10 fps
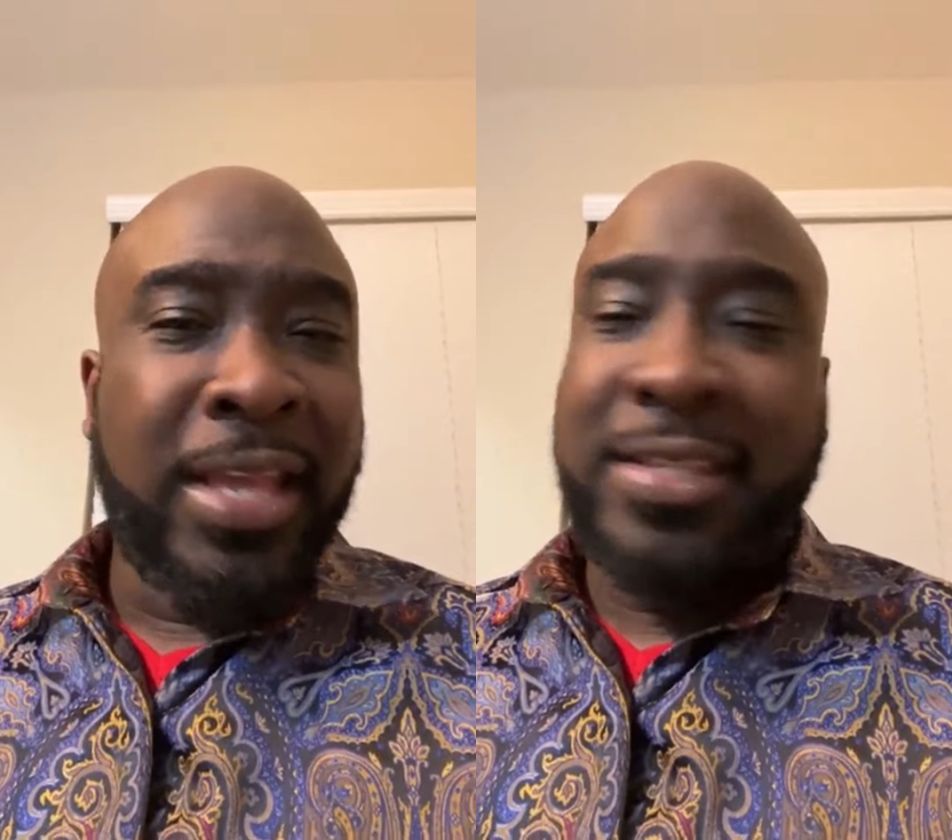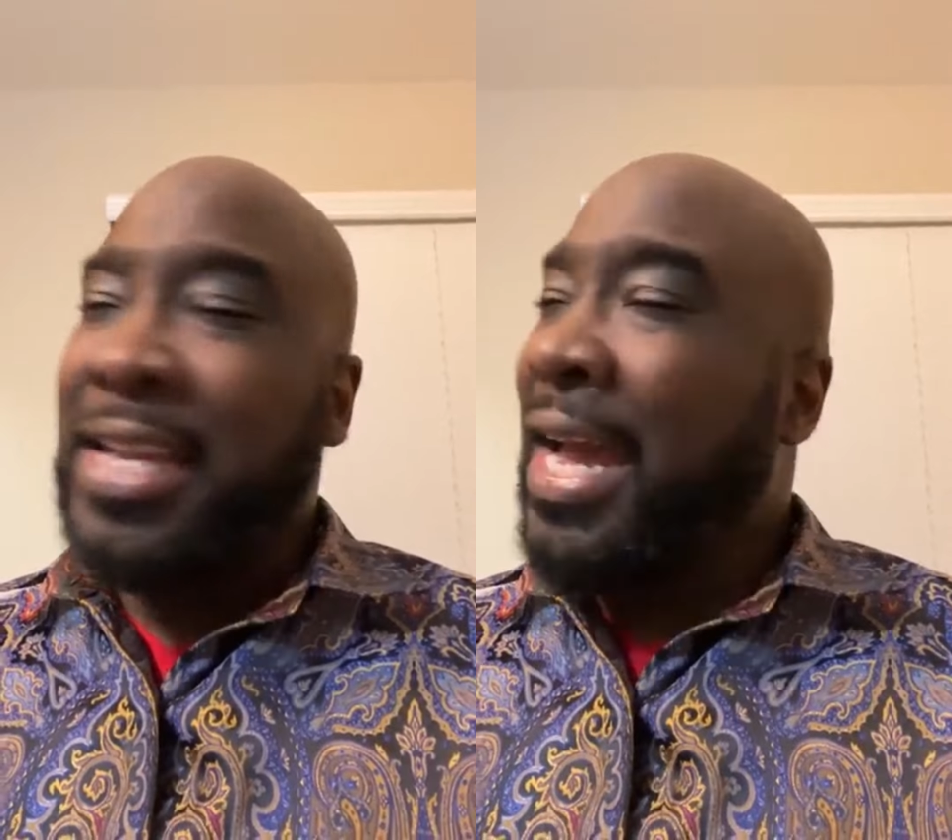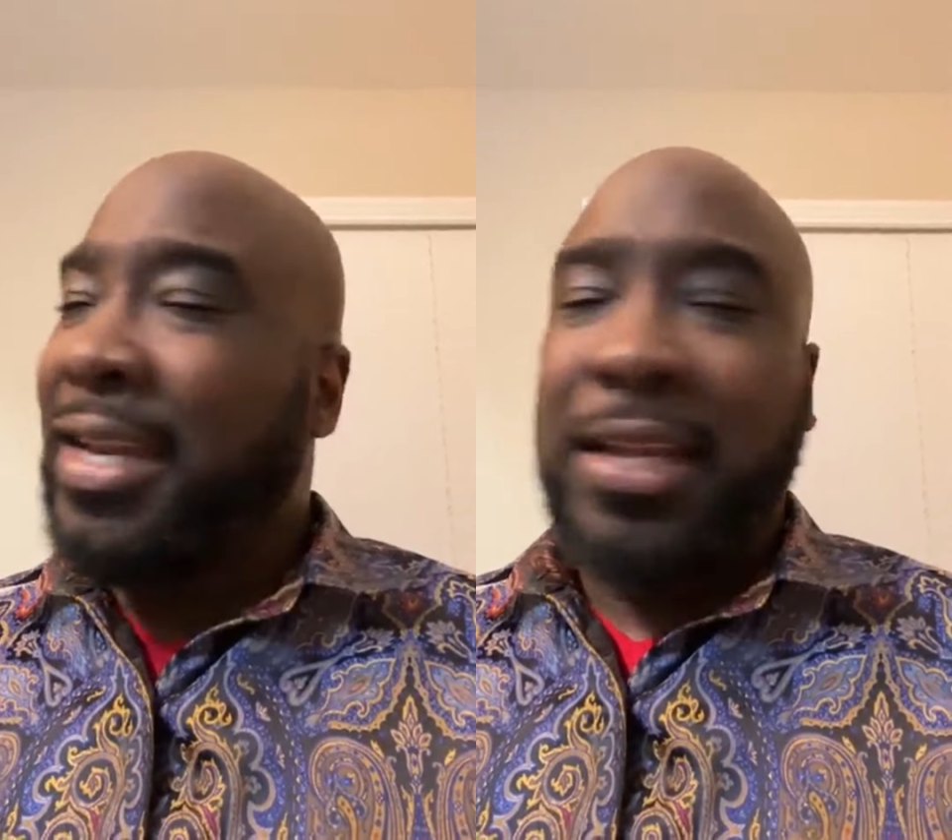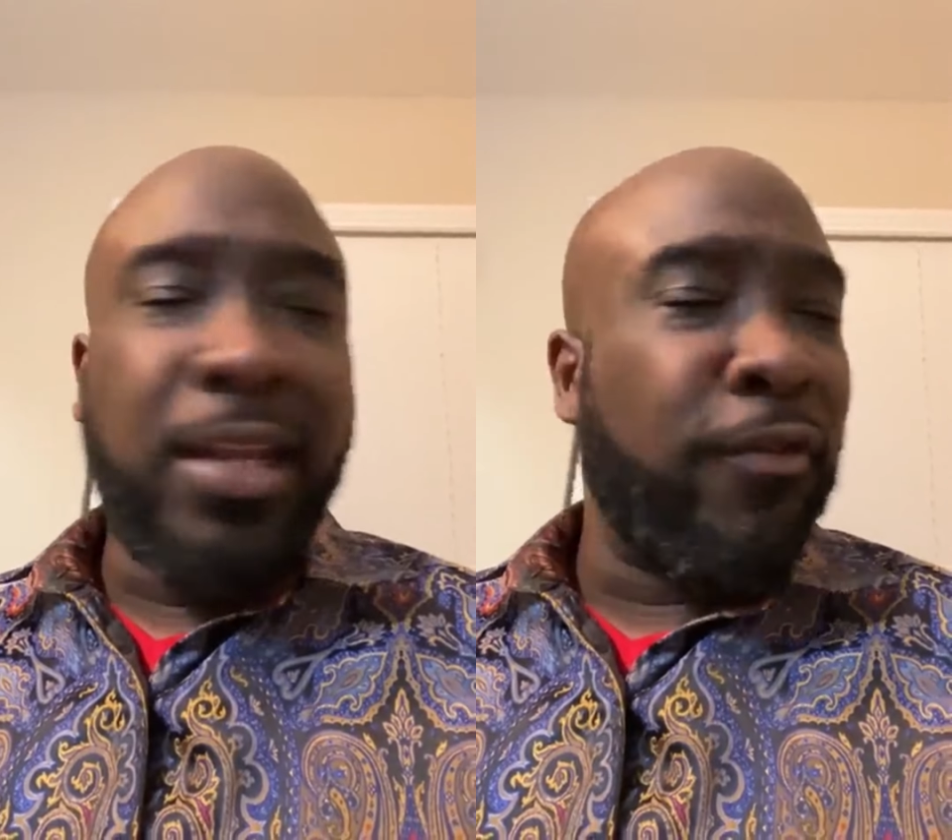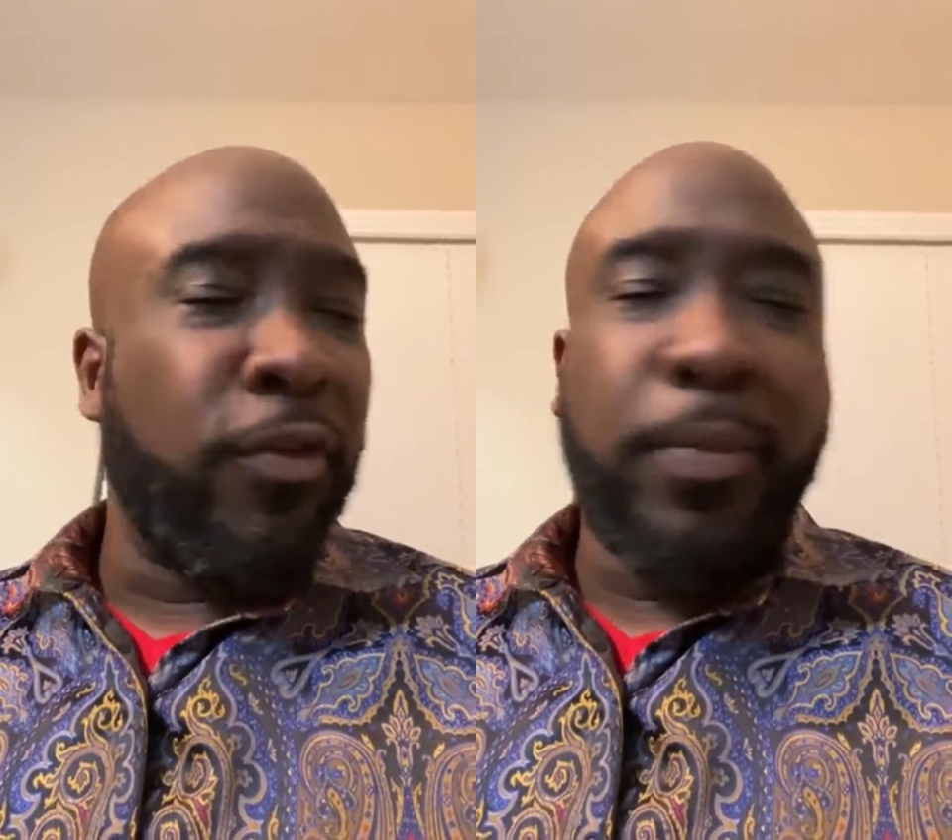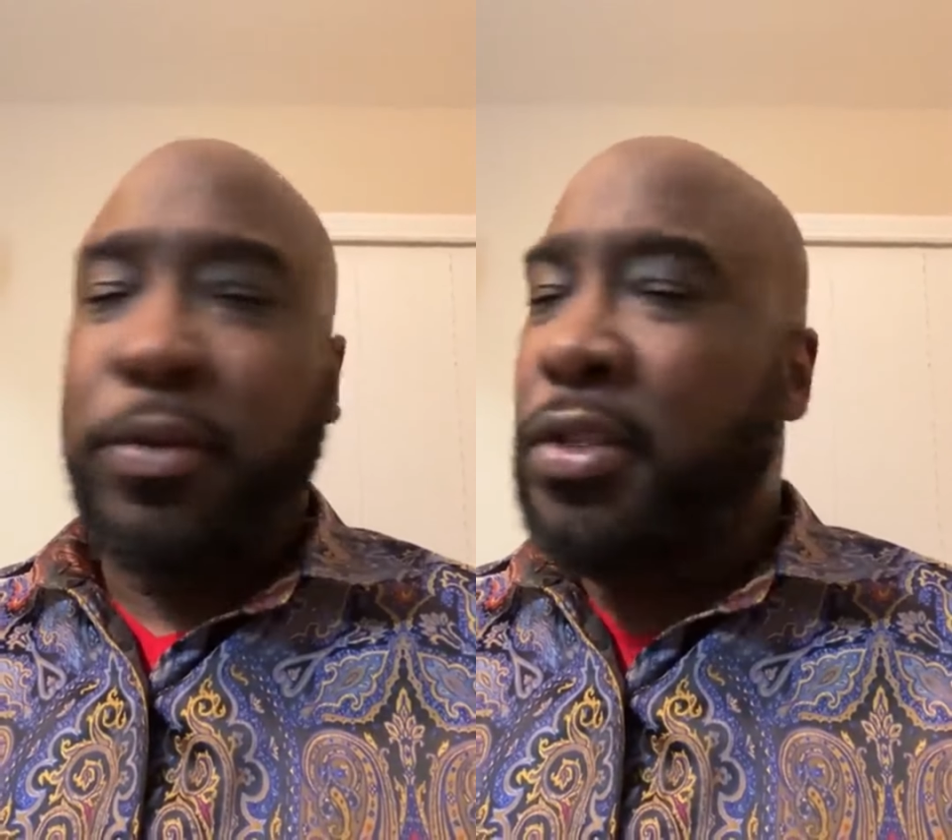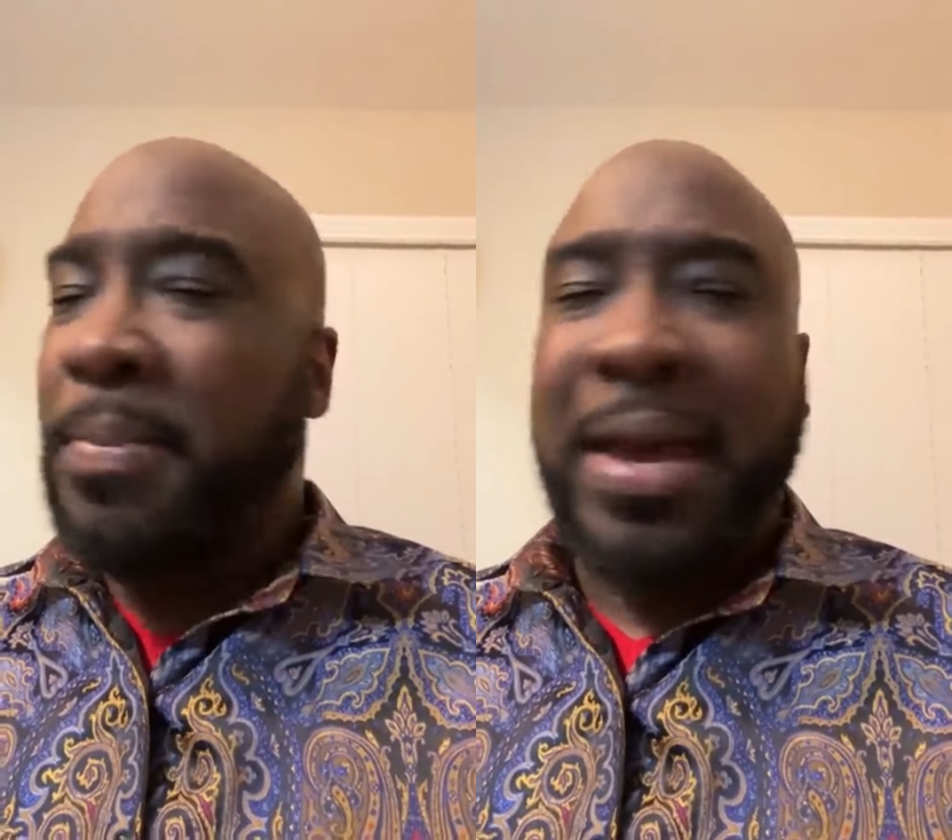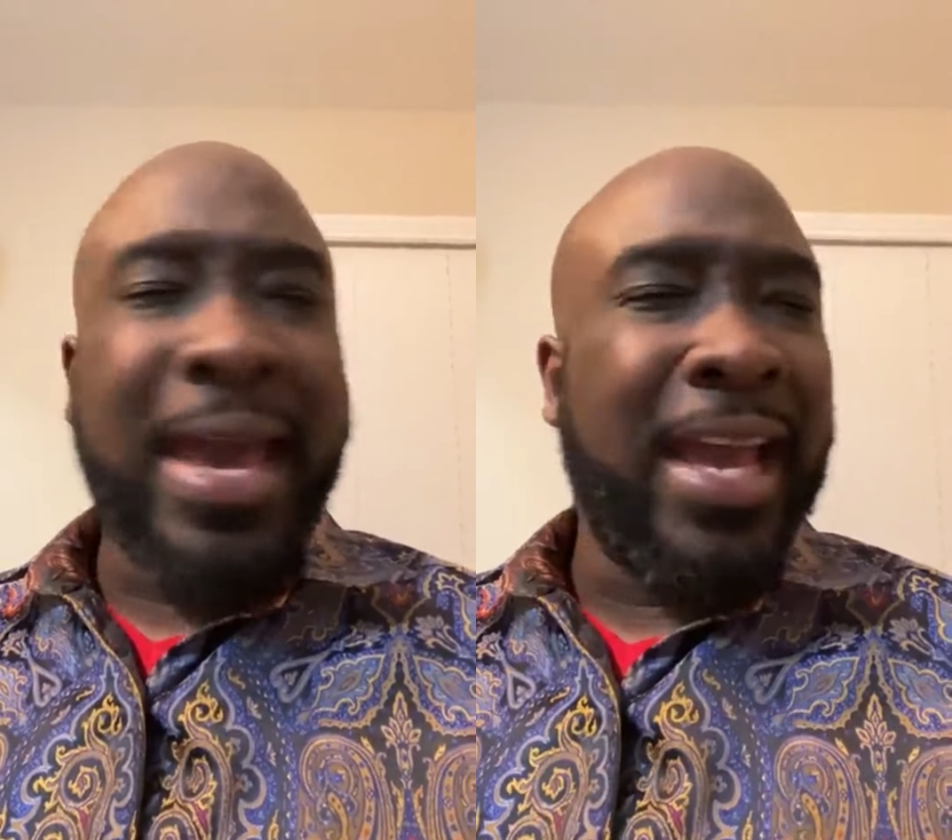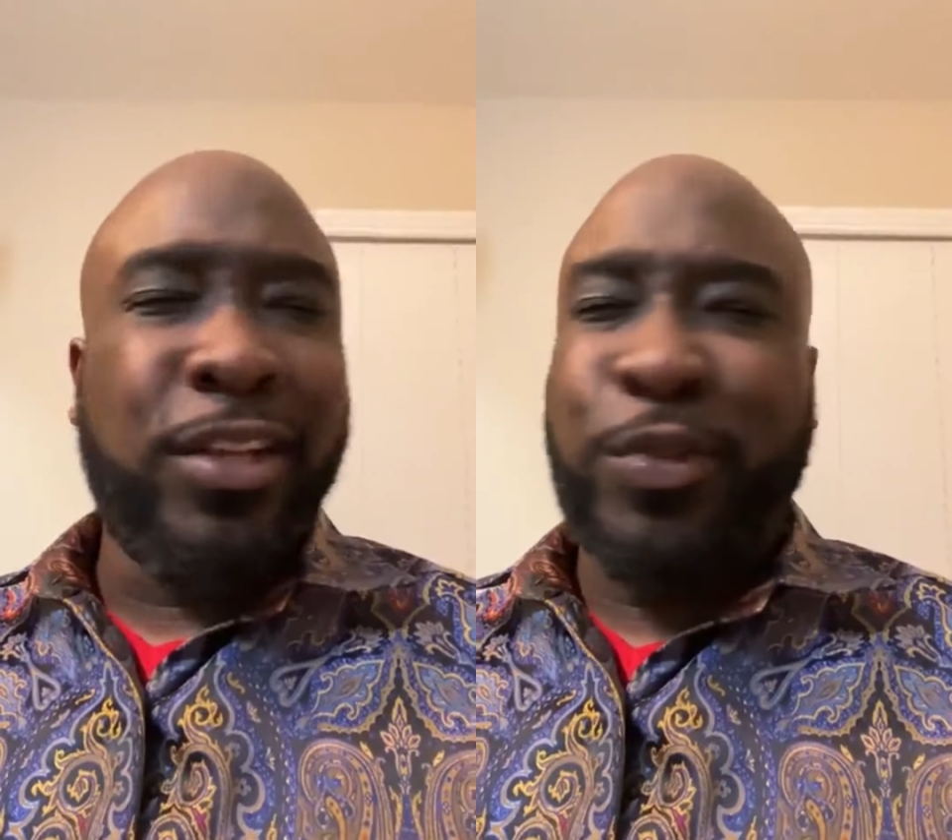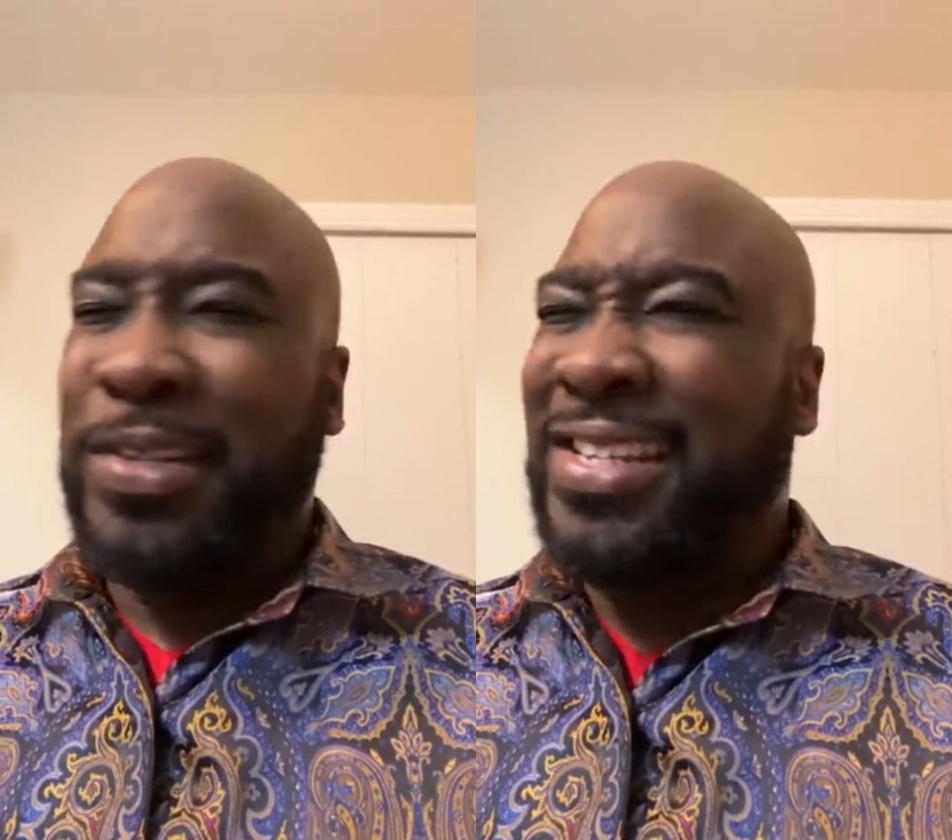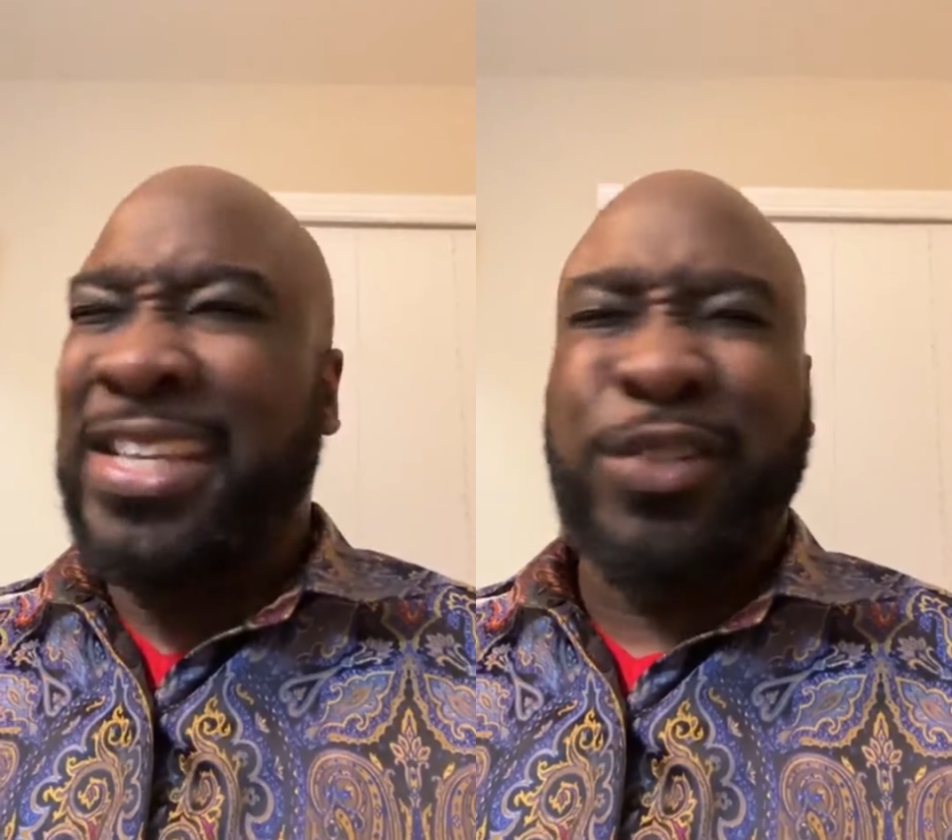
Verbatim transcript: It's not deliverable to my address.